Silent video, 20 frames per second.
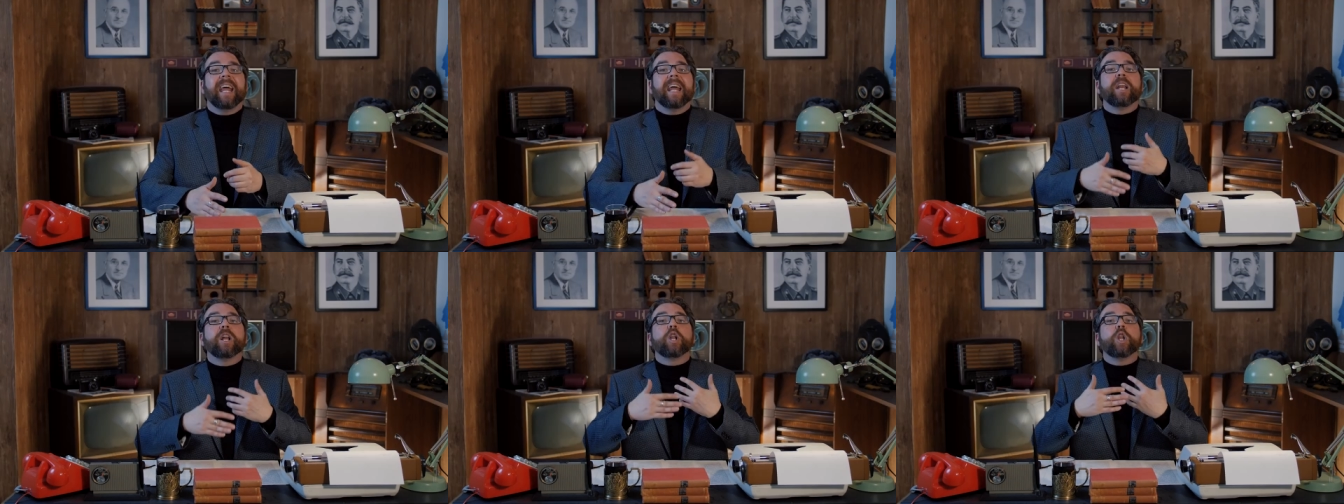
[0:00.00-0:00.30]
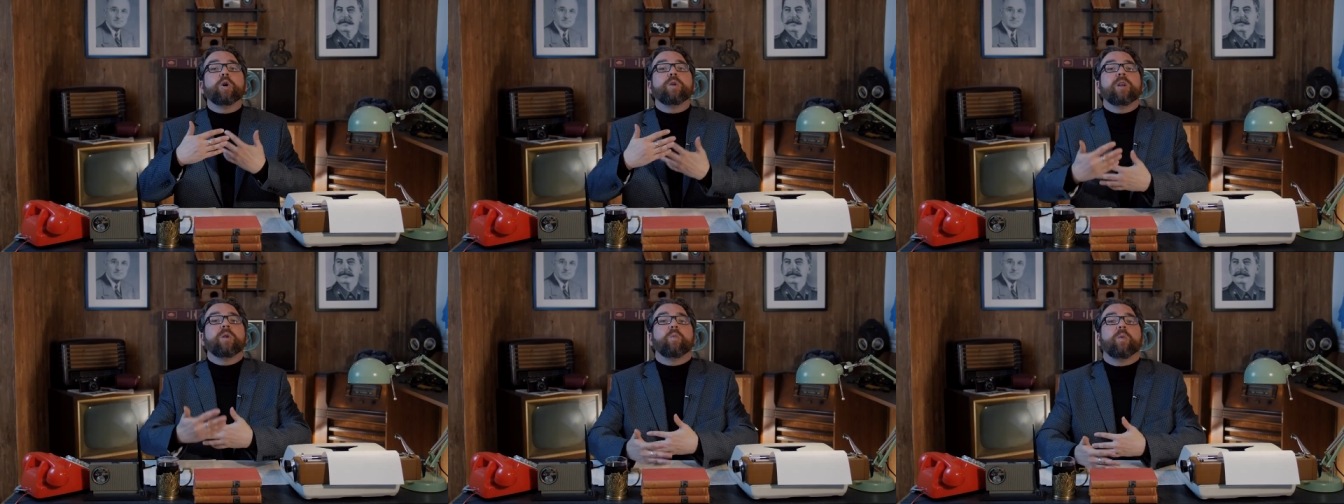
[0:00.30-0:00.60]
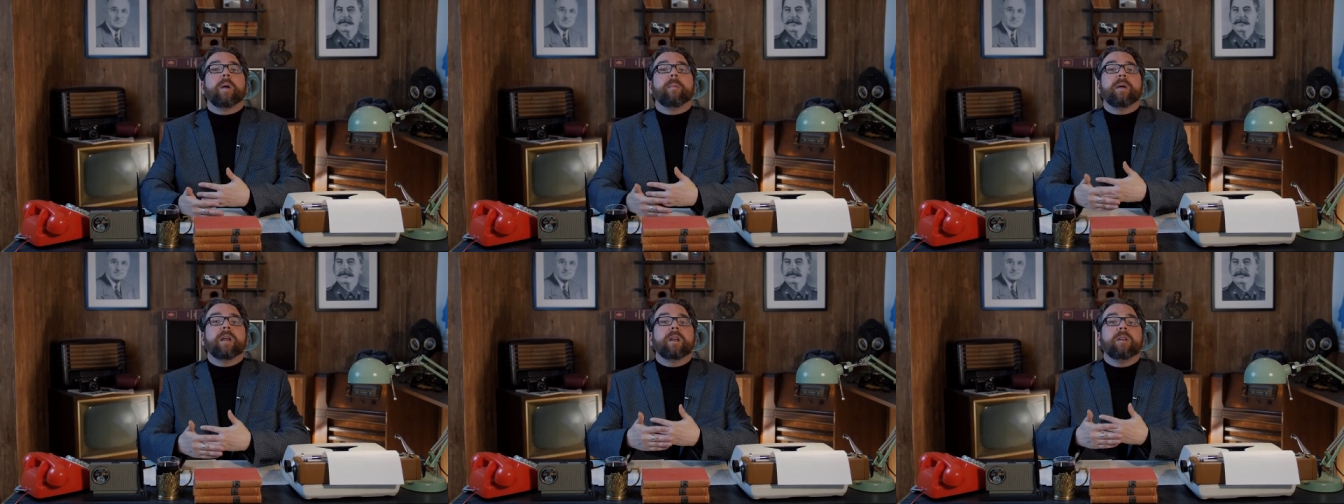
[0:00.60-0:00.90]
It included
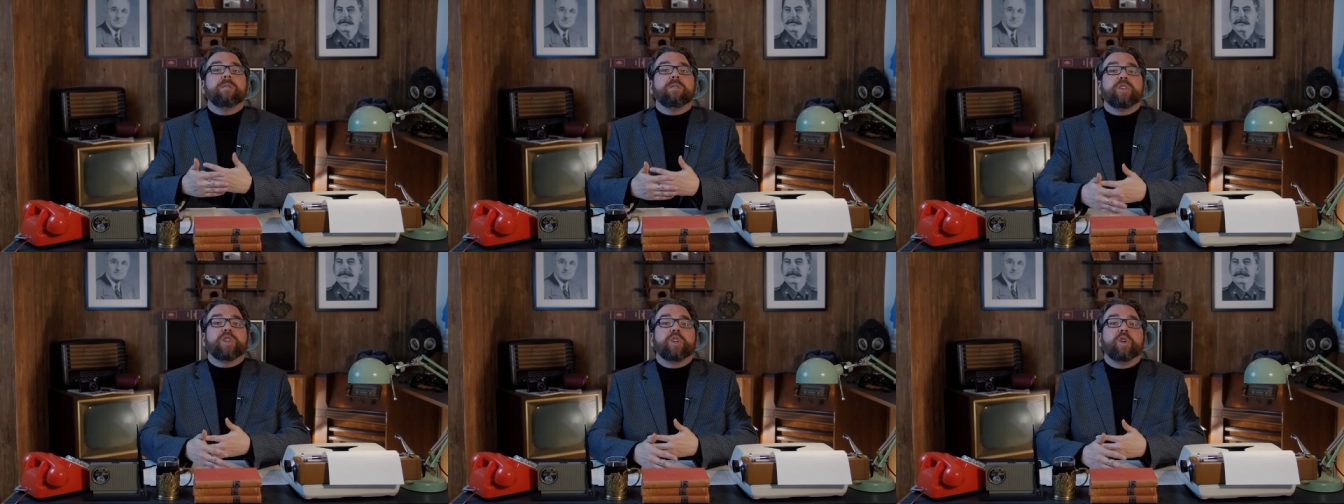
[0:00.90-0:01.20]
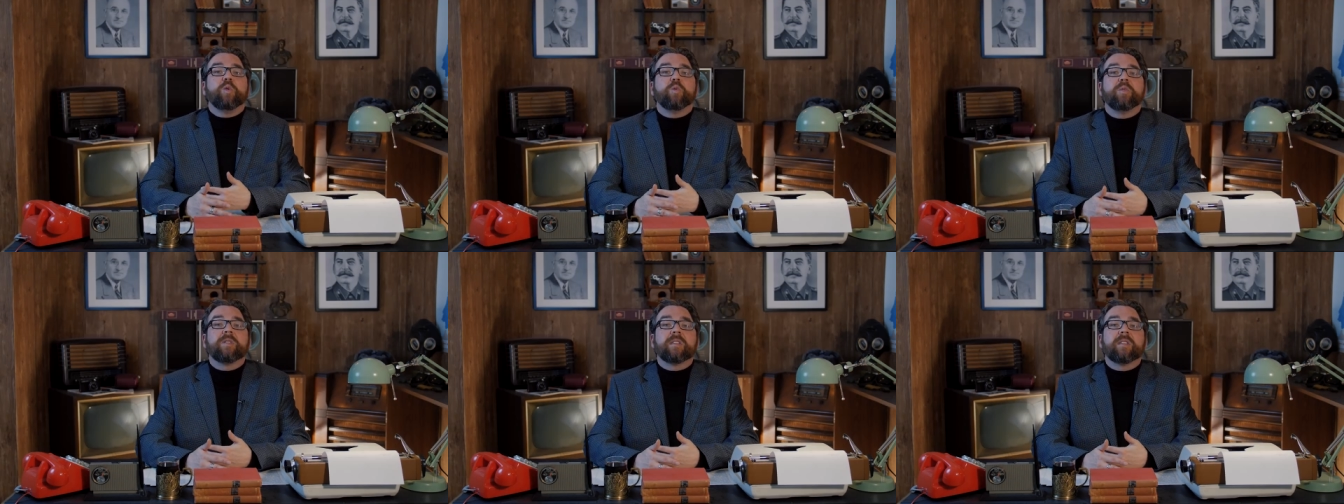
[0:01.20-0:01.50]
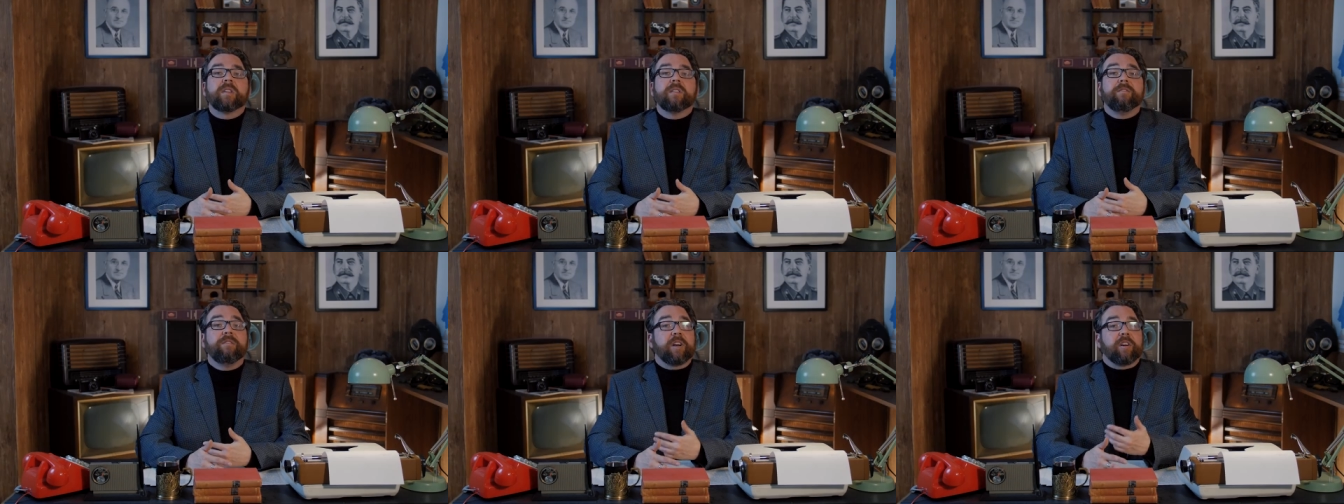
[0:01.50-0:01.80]
women, youth,
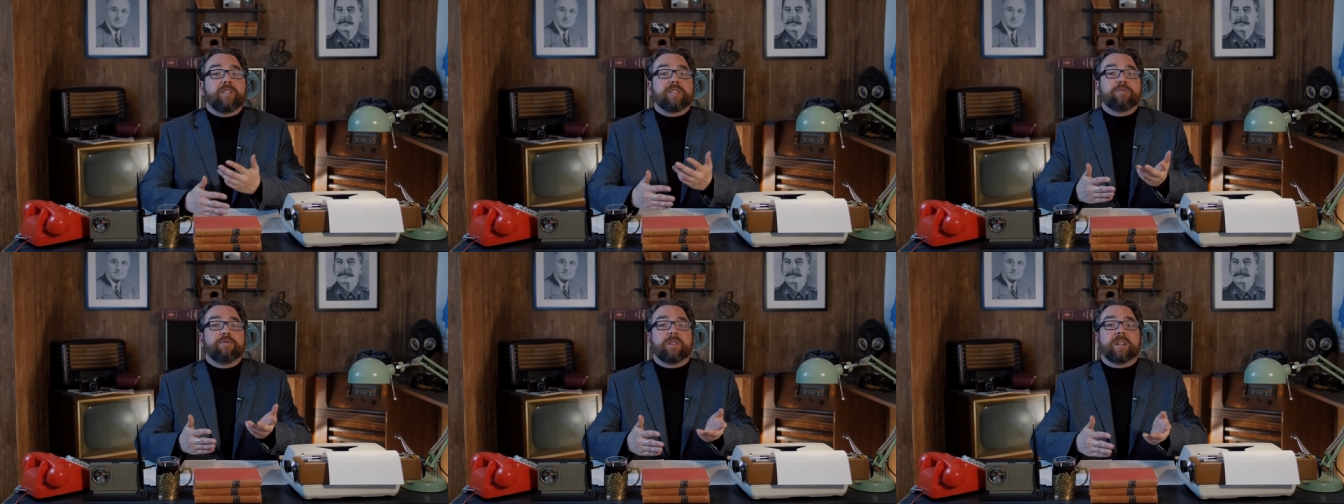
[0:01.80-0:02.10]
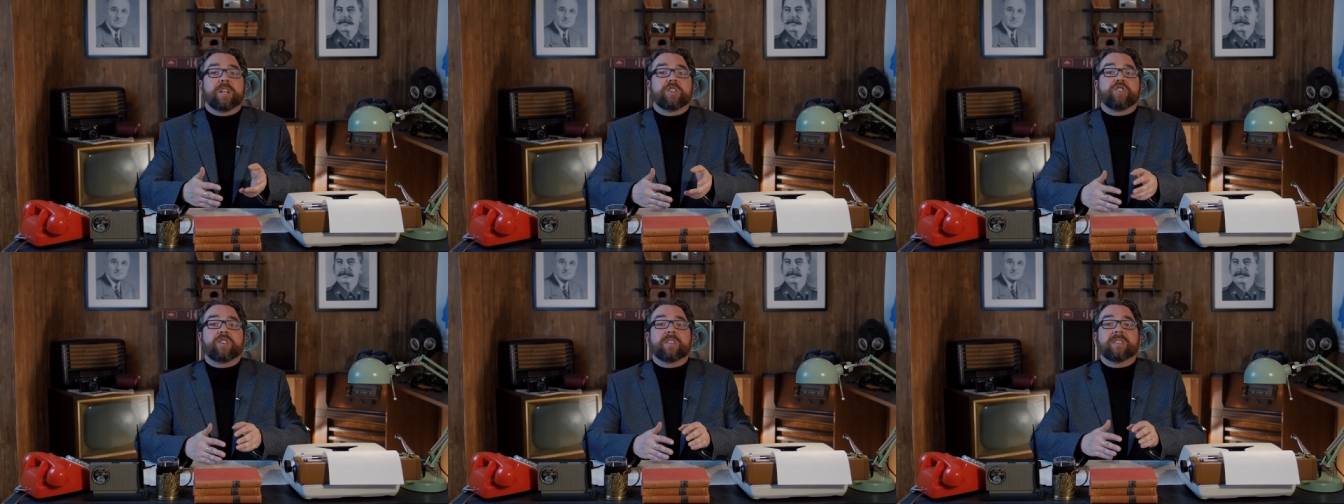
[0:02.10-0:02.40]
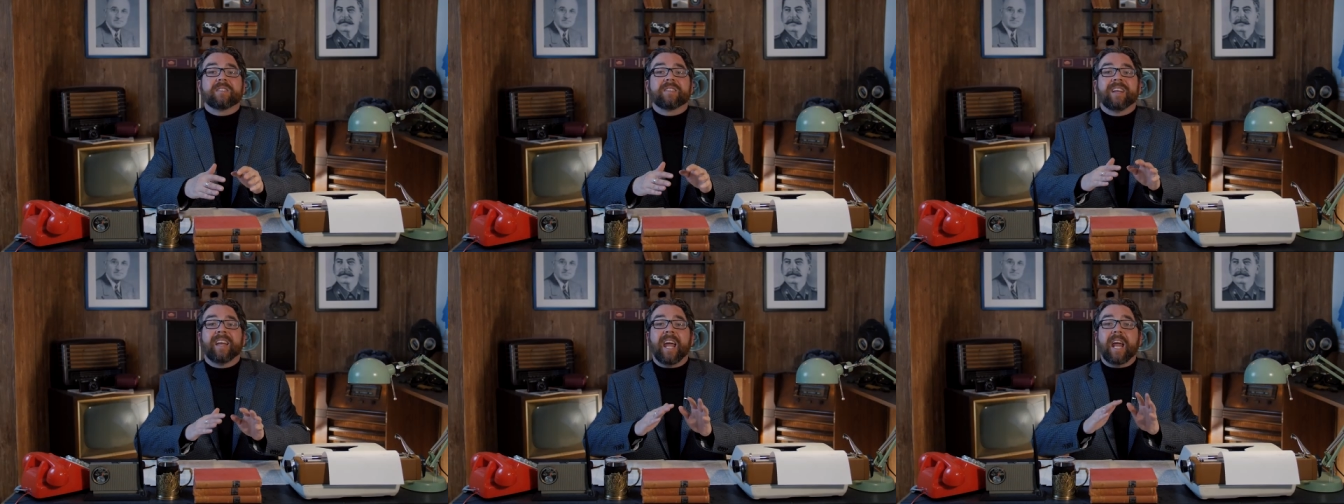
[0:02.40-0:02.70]
various
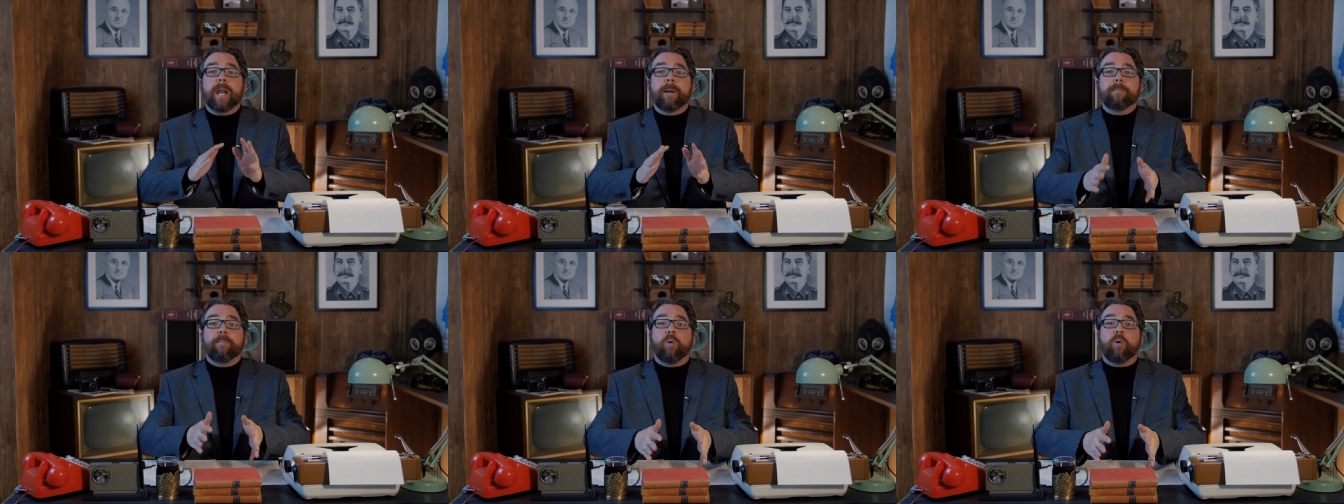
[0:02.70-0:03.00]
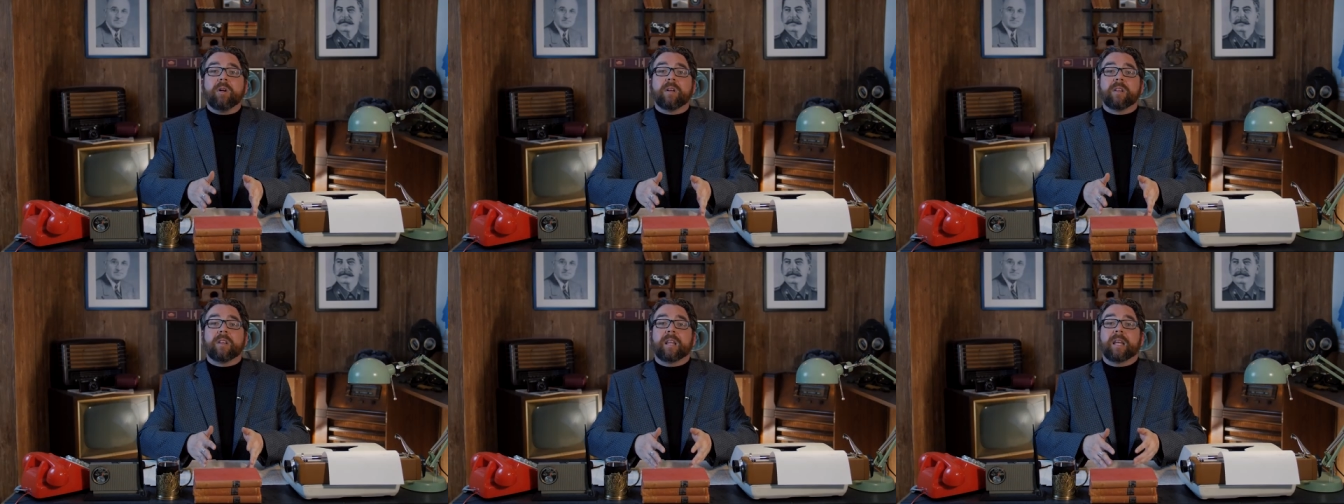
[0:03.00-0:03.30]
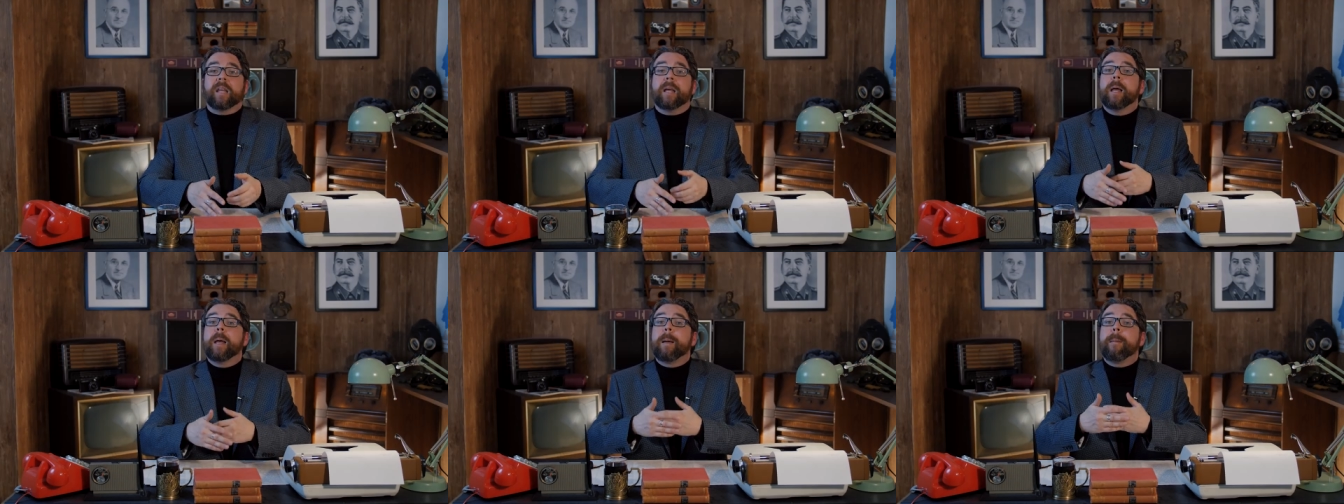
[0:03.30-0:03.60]
religions, and
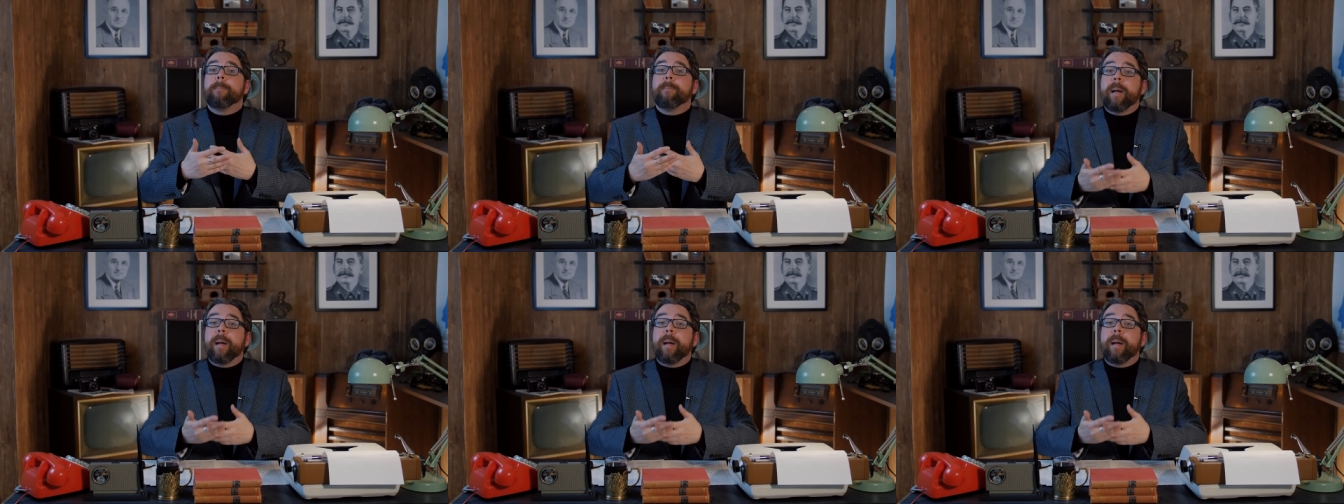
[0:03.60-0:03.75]
importantly,